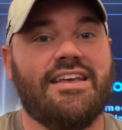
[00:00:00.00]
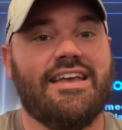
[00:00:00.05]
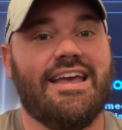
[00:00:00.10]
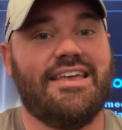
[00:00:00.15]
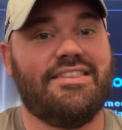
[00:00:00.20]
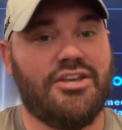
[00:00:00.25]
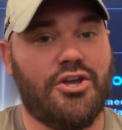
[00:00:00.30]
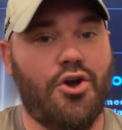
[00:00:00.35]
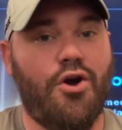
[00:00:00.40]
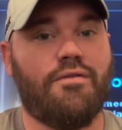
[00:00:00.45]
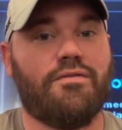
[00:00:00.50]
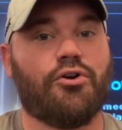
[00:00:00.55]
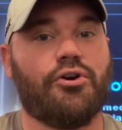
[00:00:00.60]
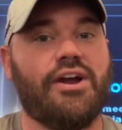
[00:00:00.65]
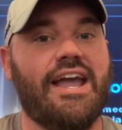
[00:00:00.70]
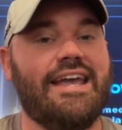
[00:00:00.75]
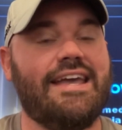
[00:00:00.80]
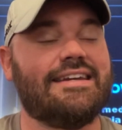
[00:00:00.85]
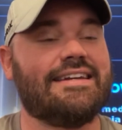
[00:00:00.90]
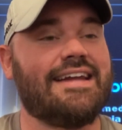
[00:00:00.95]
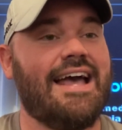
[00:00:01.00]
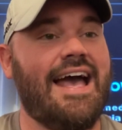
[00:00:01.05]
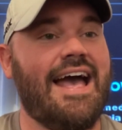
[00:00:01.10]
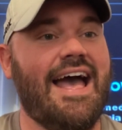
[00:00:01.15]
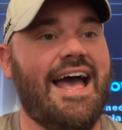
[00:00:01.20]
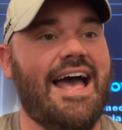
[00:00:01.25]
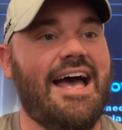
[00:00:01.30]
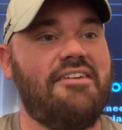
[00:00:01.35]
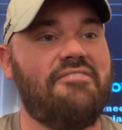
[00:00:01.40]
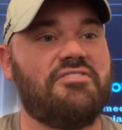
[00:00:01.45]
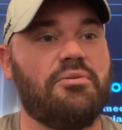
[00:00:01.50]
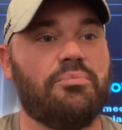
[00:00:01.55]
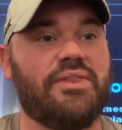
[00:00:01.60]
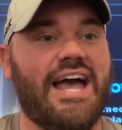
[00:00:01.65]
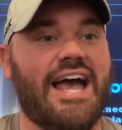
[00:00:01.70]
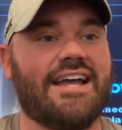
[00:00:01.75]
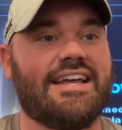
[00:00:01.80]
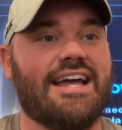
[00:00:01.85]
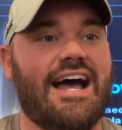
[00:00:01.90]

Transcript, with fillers: and the over eight and a half. And that,